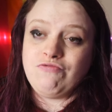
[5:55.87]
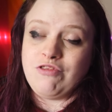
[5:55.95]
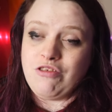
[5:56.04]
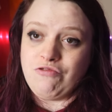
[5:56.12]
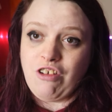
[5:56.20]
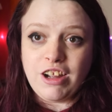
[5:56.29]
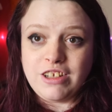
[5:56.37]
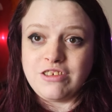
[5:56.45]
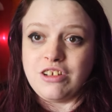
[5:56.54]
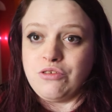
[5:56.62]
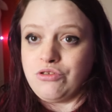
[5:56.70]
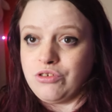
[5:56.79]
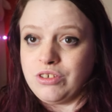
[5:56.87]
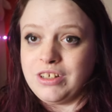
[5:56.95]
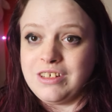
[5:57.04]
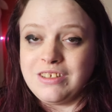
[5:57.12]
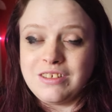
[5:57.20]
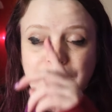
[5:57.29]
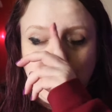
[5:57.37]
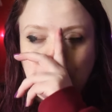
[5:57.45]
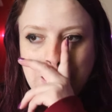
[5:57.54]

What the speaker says: rights, no choice.